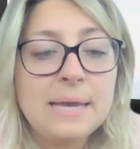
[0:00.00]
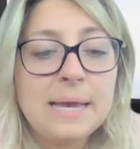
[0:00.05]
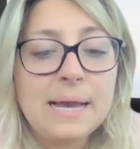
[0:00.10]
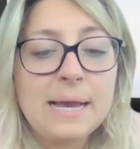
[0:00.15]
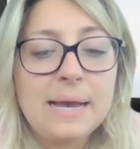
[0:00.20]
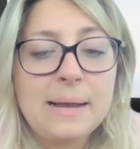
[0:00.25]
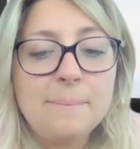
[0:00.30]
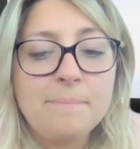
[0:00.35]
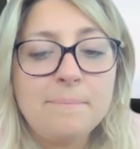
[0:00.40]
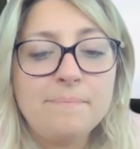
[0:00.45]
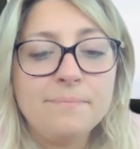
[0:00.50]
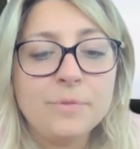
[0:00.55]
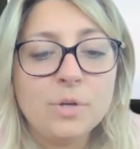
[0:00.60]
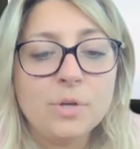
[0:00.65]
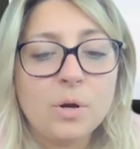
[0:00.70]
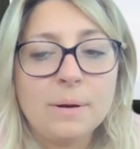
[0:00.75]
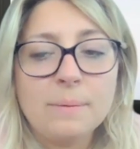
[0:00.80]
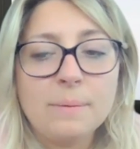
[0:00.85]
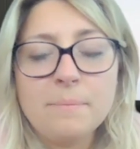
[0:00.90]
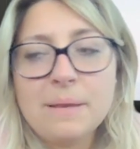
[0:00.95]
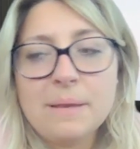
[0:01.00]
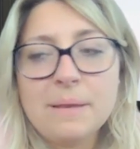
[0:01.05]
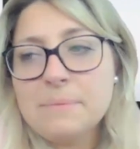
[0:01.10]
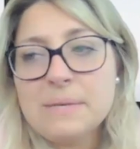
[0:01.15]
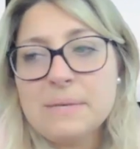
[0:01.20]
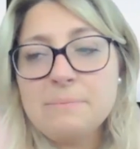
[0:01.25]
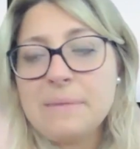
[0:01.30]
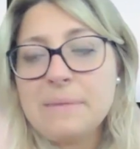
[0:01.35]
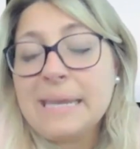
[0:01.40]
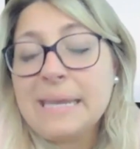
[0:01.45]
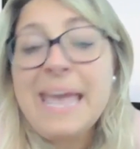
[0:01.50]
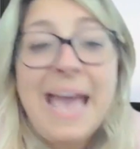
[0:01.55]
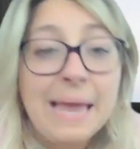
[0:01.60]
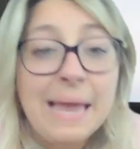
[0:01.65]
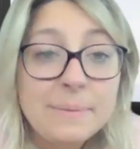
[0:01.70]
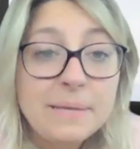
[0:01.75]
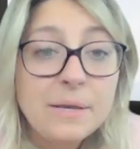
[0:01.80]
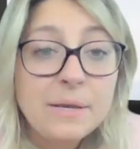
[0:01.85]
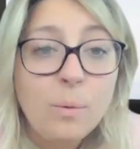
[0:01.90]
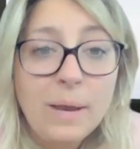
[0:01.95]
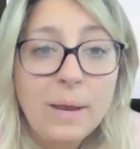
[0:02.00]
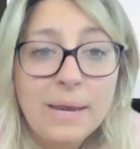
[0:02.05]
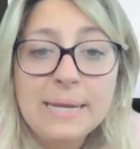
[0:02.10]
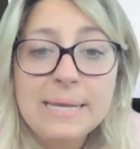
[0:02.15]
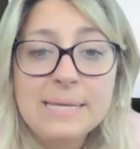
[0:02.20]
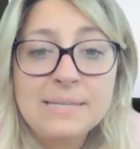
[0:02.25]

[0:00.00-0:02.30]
or it can be quite